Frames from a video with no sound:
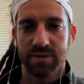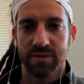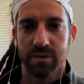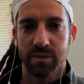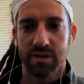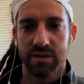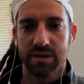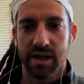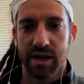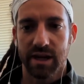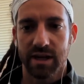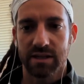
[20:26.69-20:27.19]
from
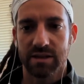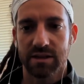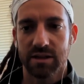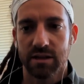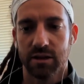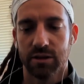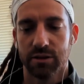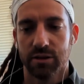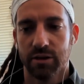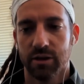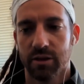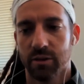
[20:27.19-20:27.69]
the text
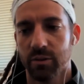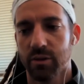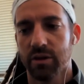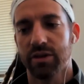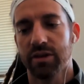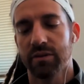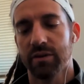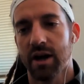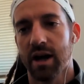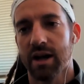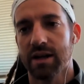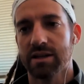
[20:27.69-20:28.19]
along with
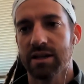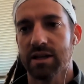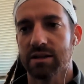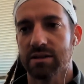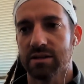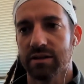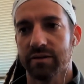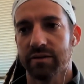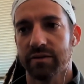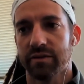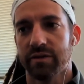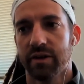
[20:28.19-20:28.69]
ideas
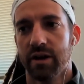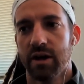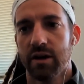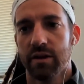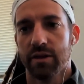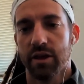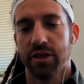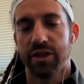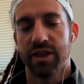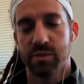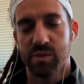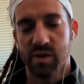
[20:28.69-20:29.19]
of
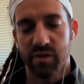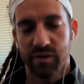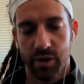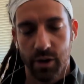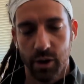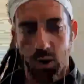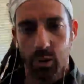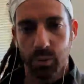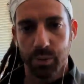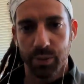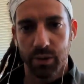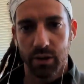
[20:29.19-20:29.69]
the theme of
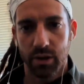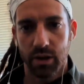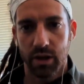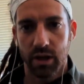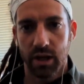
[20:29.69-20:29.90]
hope